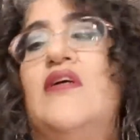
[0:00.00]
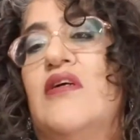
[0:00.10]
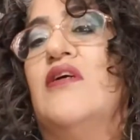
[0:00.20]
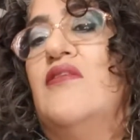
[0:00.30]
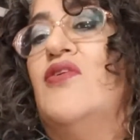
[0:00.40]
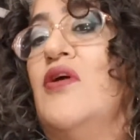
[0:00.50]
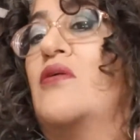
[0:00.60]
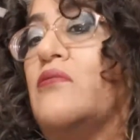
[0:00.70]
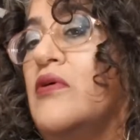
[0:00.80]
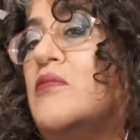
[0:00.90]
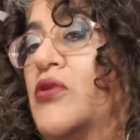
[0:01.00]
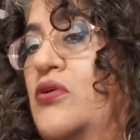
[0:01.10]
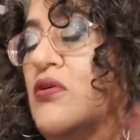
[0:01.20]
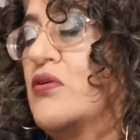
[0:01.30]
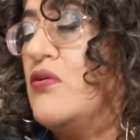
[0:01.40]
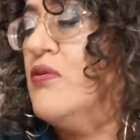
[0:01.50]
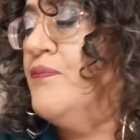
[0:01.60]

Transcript: because you know I'm a sugar girl.